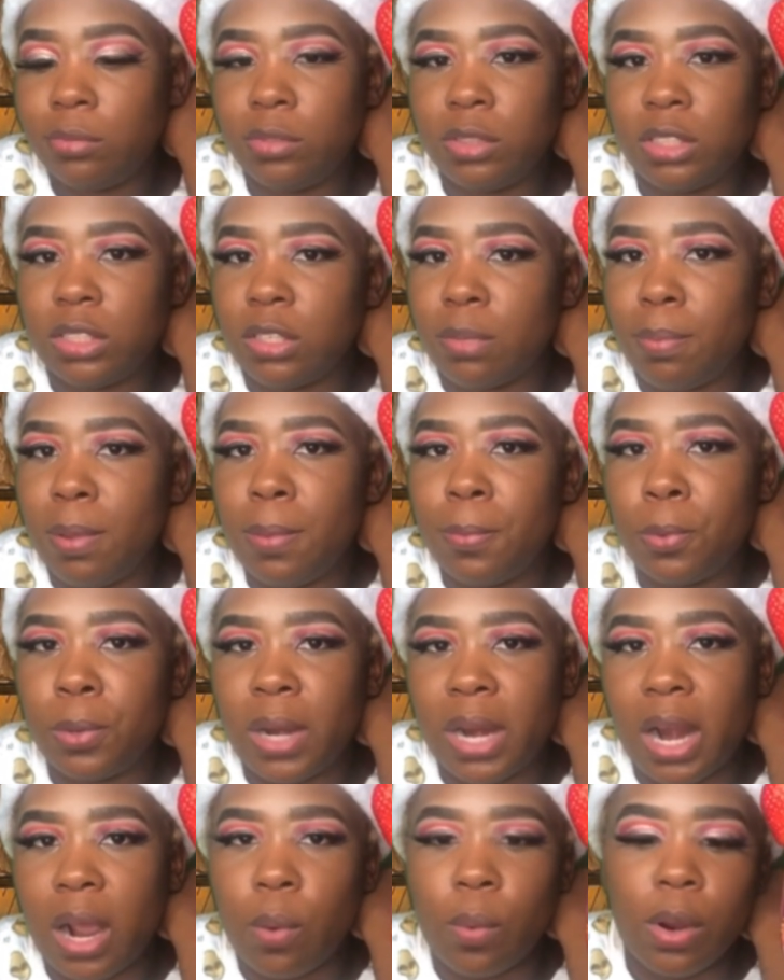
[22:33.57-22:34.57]
the people
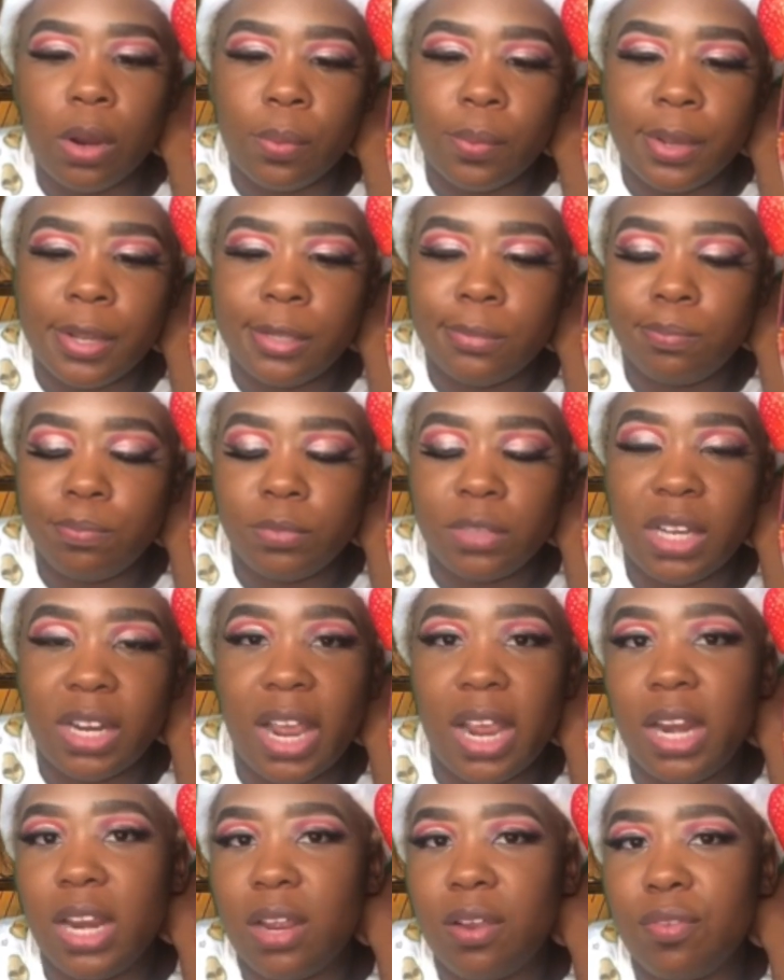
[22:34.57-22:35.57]
that I work with. And
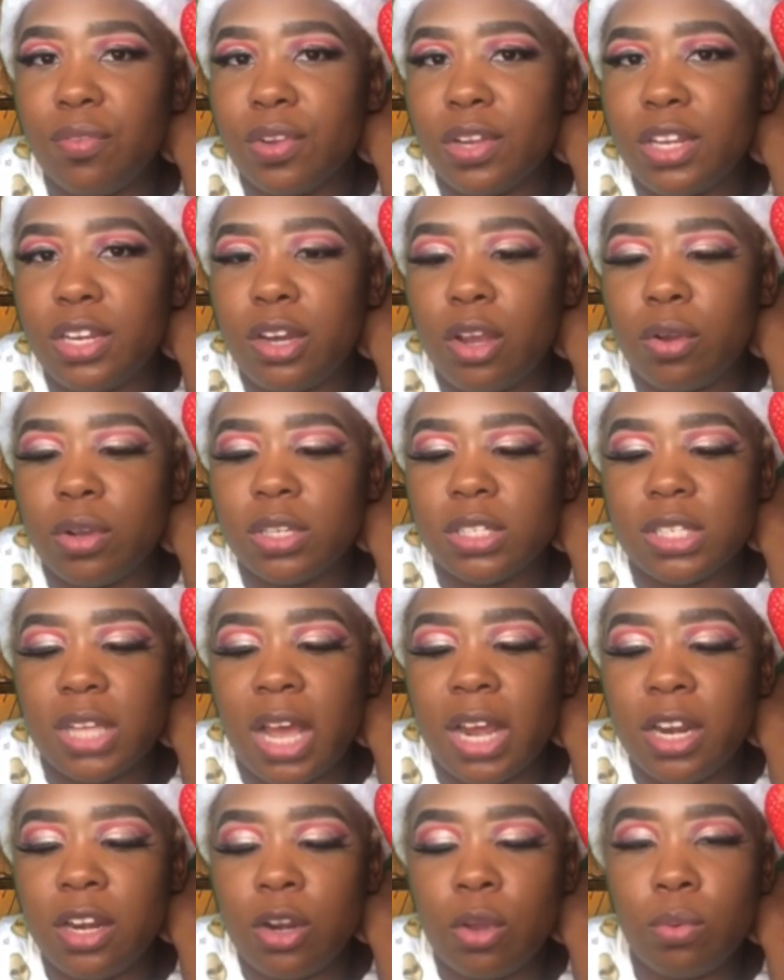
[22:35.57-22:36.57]
they didn't really know because I
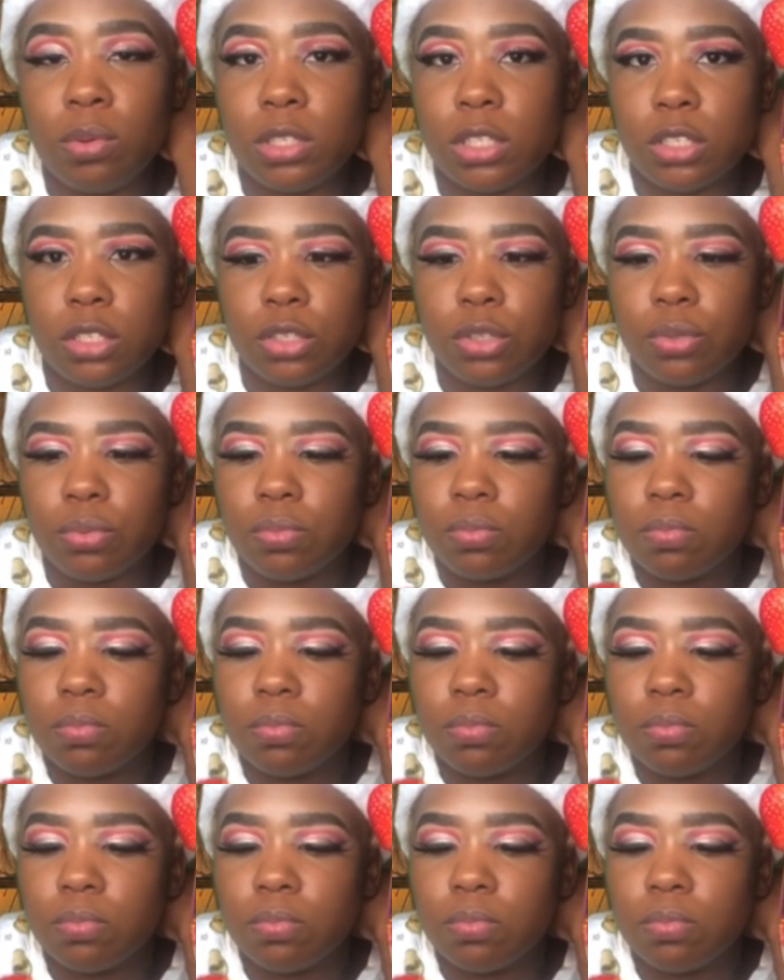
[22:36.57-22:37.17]
didn't know what to do.